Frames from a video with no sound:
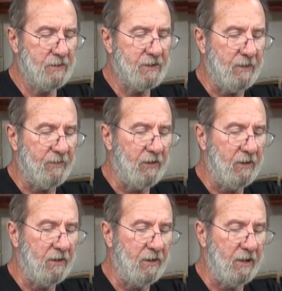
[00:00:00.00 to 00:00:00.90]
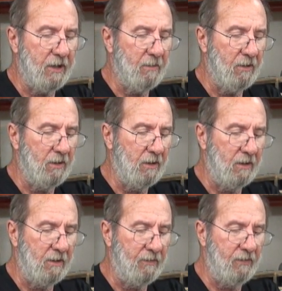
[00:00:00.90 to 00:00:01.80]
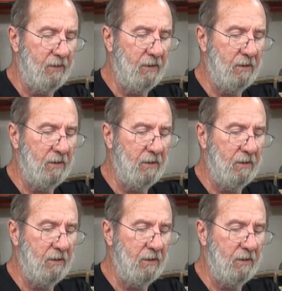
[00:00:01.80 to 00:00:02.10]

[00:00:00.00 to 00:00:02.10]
something in the neighborhood of,